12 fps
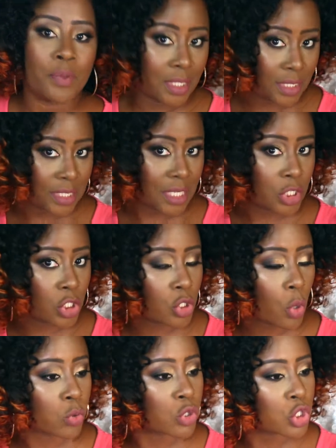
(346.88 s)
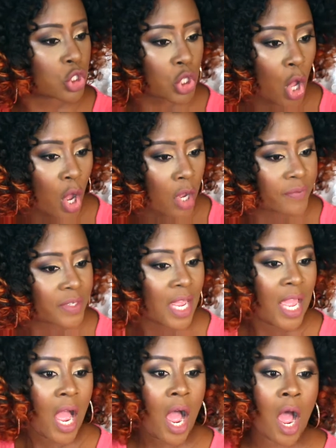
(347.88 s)
piece. It's so soft.
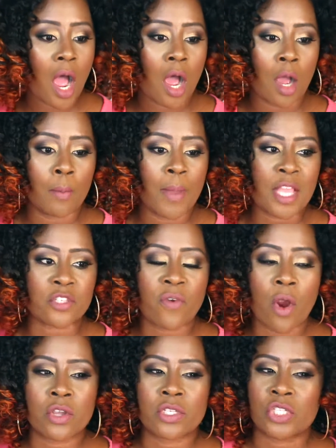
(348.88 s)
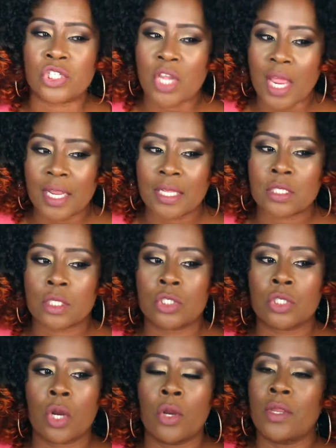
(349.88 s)
As far as the shedding is
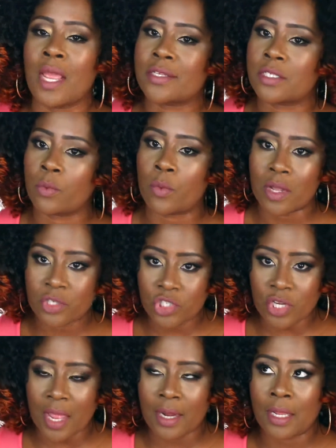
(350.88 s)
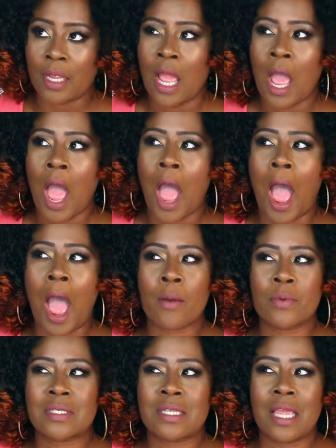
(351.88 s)
concerned, yes, there was shedding.
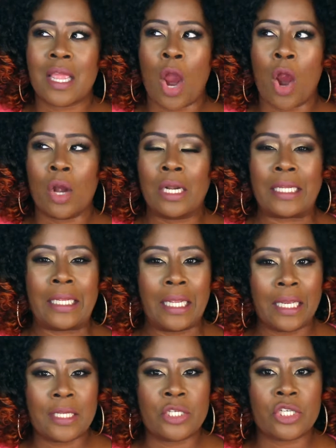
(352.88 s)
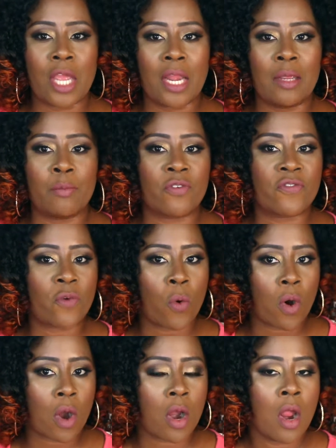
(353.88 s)
I would say hardly any shedding
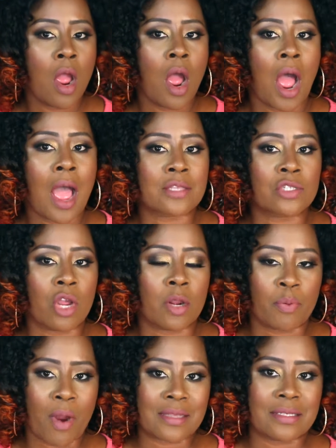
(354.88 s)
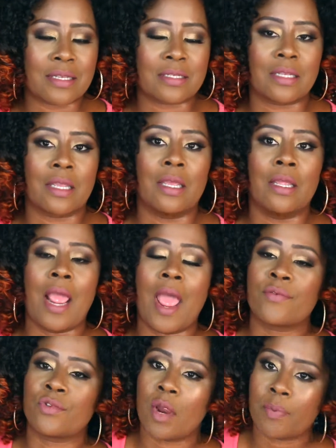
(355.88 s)
before I started processing it.
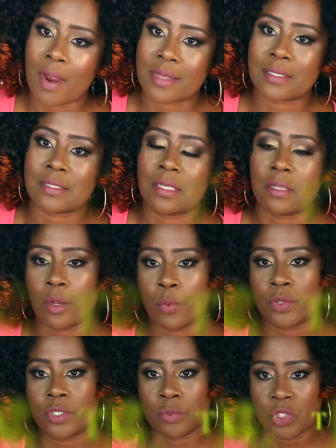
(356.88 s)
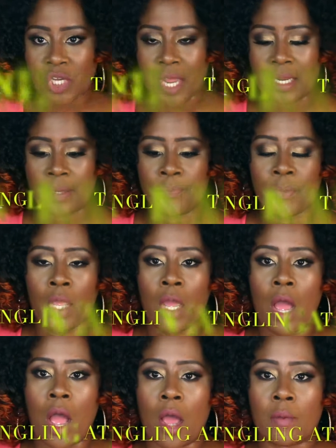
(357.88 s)
After I processed it, there was some shedding
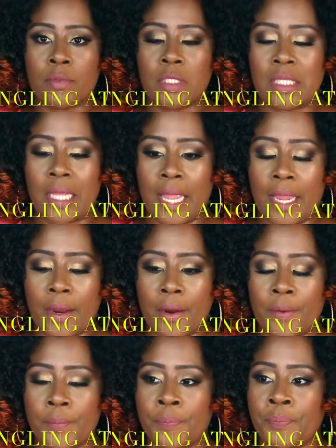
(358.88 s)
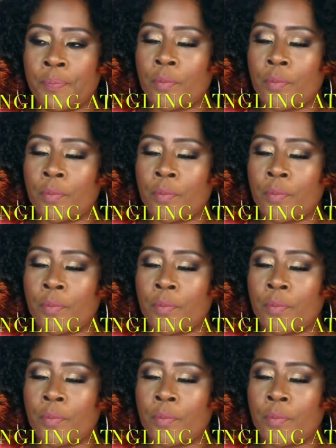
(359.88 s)
to the hair.